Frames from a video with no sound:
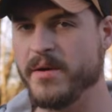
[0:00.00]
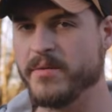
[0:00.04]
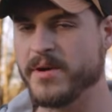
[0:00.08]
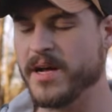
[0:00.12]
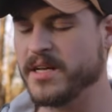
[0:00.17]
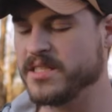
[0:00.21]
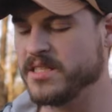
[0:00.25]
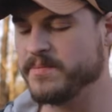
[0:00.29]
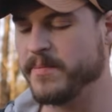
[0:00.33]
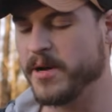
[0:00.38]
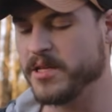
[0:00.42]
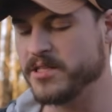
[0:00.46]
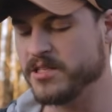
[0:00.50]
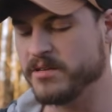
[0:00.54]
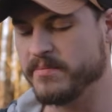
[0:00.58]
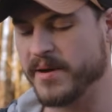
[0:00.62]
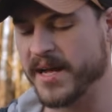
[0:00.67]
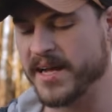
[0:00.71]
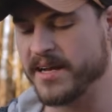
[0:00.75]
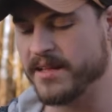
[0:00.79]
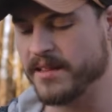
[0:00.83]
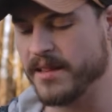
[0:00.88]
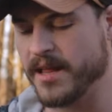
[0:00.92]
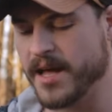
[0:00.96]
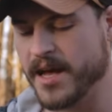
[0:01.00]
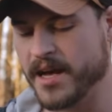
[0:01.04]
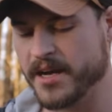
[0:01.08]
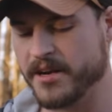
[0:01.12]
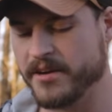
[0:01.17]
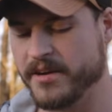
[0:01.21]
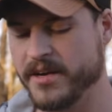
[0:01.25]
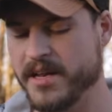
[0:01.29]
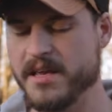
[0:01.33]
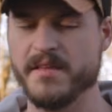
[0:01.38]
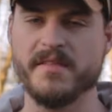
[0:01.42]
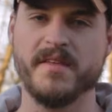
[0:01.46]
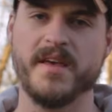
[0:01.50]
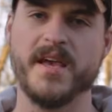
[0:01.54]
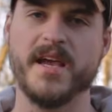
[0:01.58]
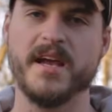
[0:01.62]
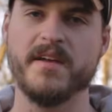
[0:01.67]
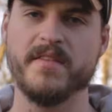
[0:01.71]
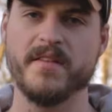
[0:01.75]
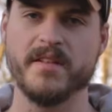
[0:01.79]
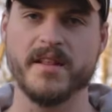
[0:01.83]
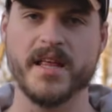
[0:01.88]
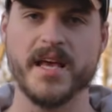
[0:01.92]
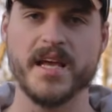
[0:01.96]
We're not sponsored by Glock or anything,
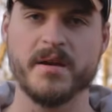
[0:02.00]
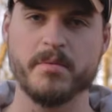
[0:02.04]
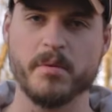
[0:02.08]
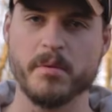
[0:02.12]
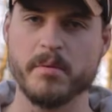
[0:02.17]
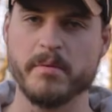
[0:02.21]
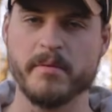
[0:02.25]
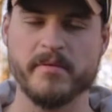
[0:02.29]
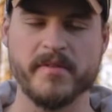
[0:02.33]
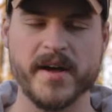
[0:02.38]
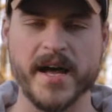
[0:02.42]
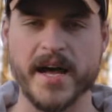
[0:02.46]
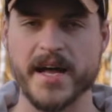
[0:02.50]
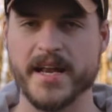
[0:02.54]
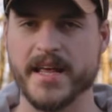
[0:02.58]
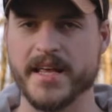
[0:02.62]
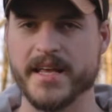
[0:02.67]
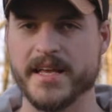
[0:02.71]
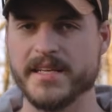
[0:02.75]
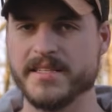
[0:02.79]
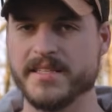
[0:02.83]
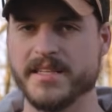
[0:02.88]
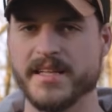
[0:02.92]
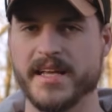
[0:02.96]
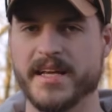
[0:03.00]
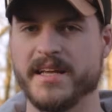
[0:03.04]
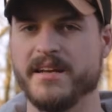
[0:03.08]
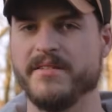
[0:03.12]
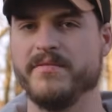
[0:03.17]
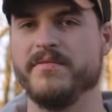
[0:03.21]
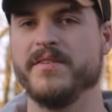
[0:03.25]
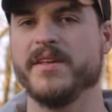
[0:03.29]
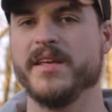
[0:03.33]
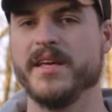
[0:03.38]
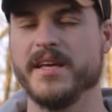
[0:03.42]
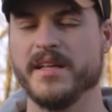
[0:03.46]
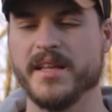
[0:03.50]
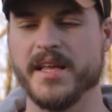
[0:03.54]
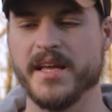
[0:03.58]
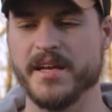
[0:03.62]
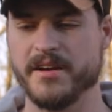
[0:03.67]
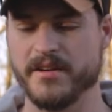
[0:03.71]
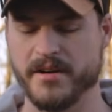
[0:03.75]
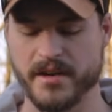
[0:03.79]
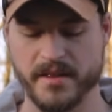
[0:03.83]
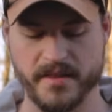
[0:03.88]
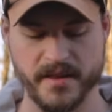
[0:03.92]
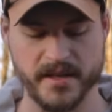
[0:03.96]
and the link we're providing isn't like an affiliate link
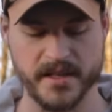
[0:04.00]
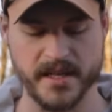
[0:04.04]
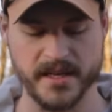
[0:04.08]
or anything